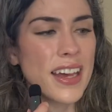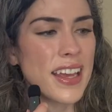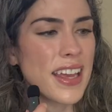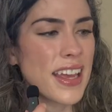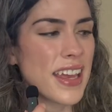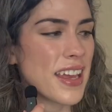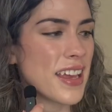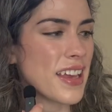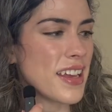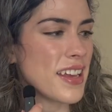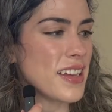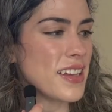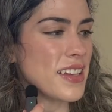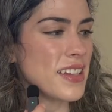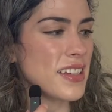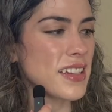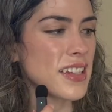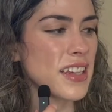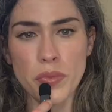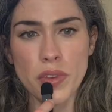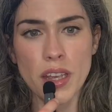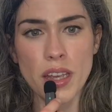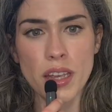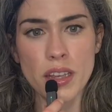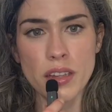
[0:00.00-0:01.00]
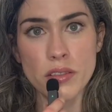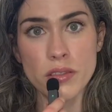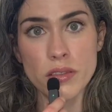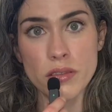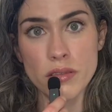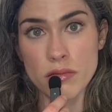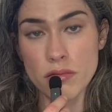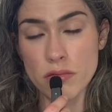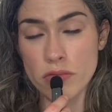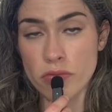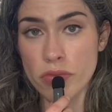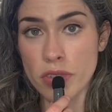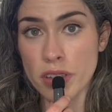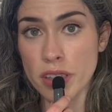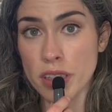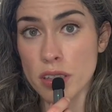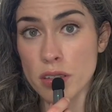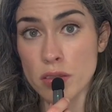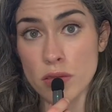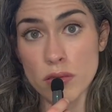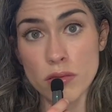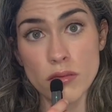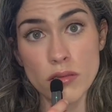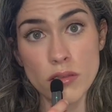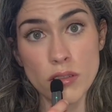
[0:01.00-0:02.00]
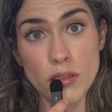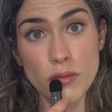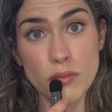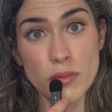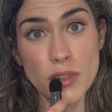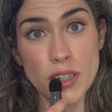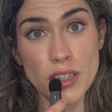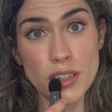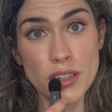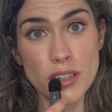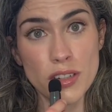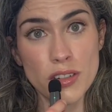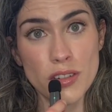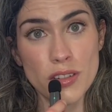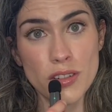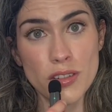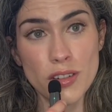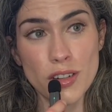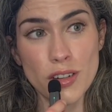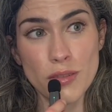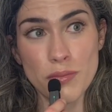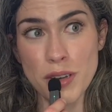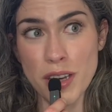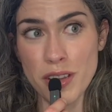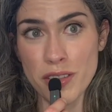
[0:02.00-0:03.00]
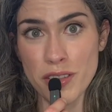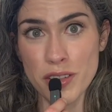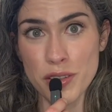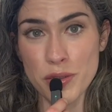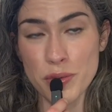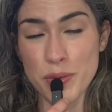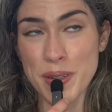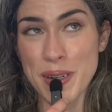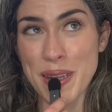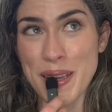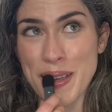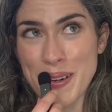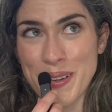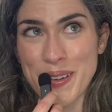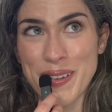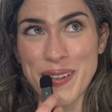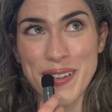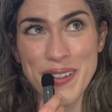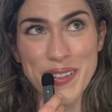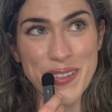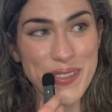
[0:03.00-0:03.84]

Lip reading: and I really don't know much about this one at all.